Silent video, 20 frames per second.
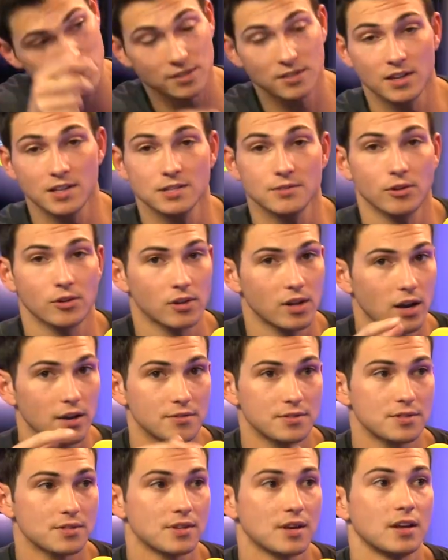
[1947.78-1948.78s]
Days of Our
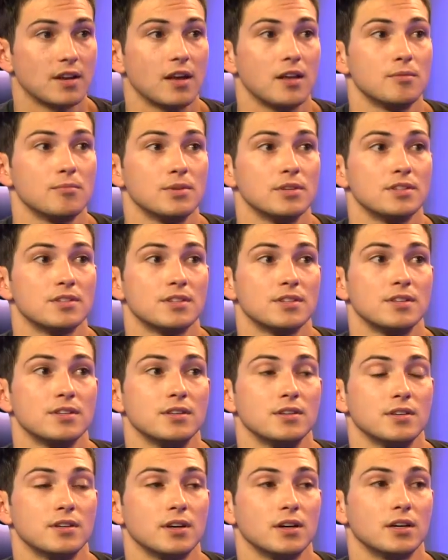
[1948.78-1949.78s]
Lives at
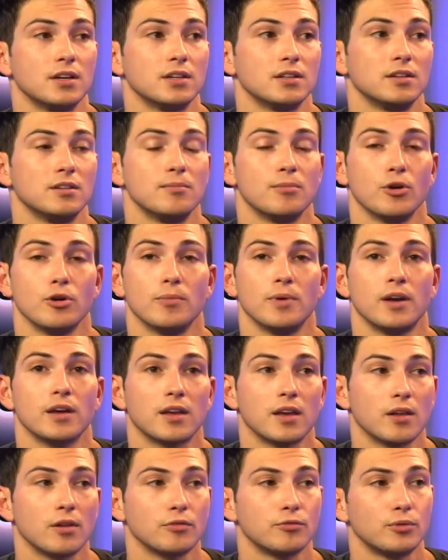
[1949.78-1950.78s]
NBC uh, in Burbank,
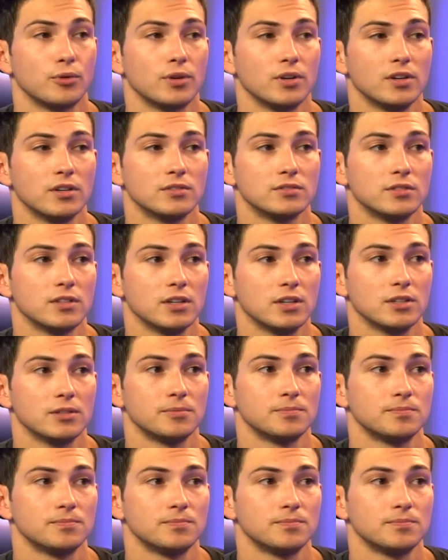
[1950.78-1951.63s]
California. Um, what about